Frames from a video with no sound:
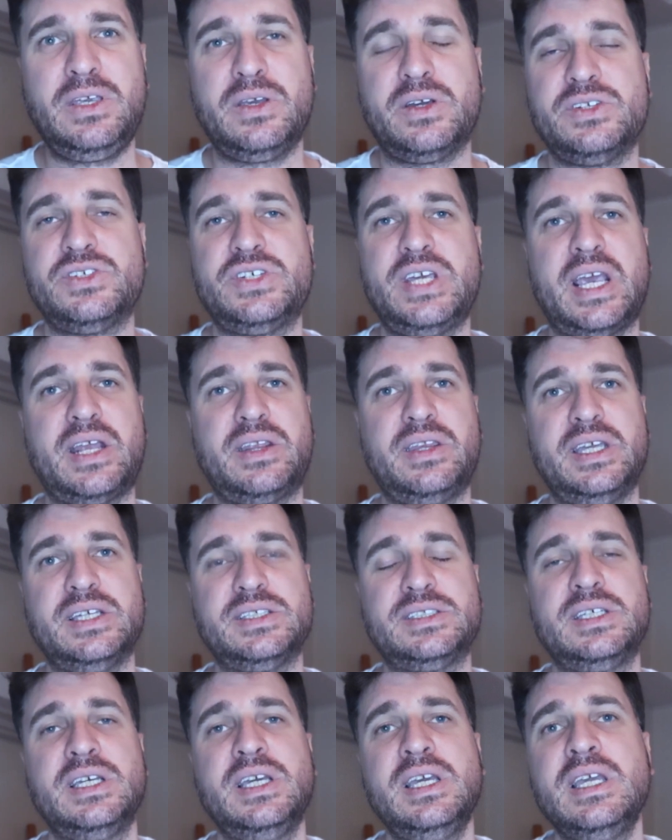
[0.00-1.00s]
You can check
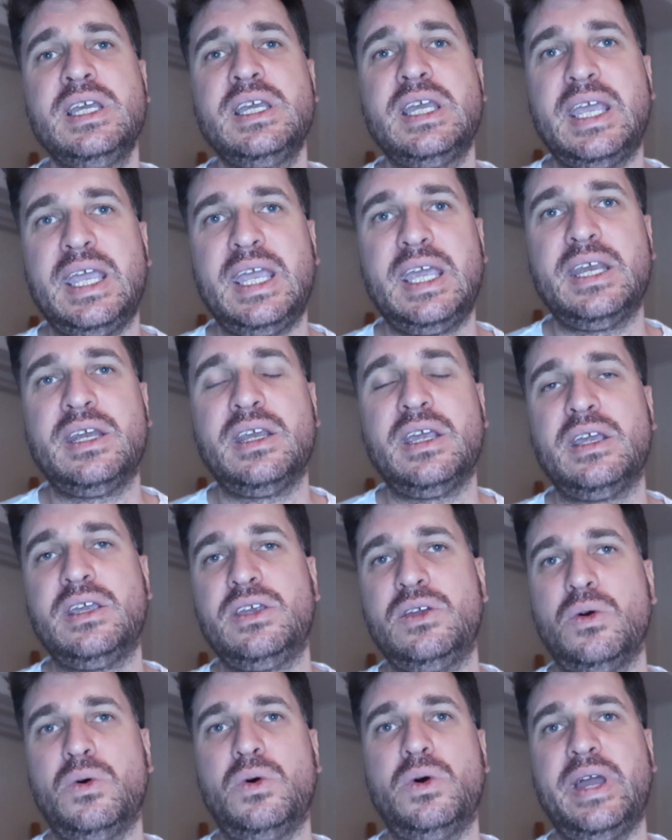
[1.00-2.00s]
this in
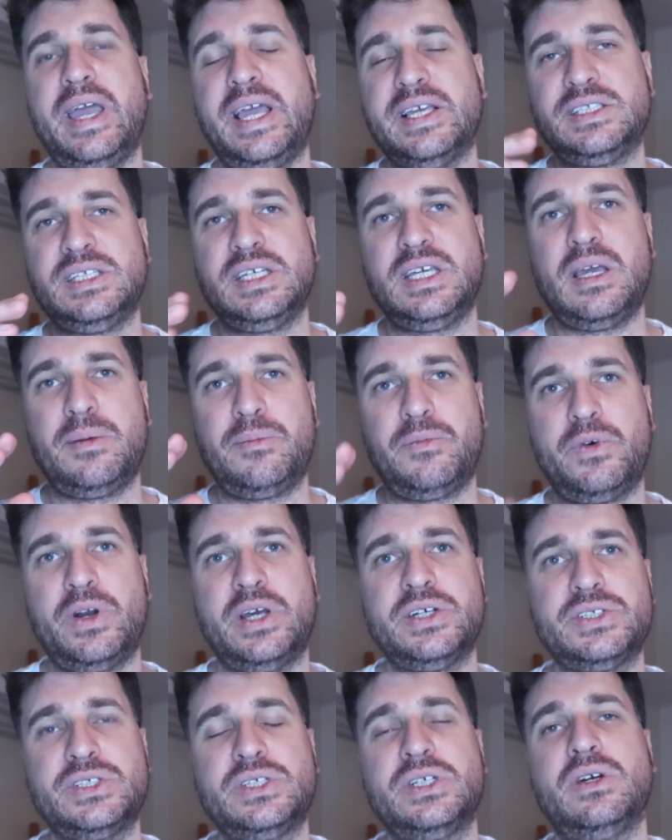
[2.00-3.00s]
your
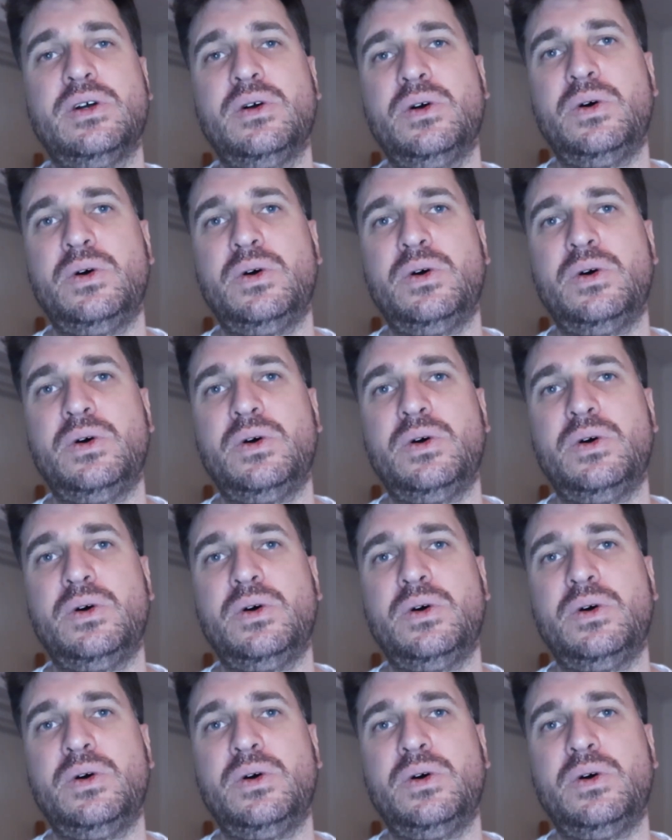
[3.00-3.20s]
SEMrush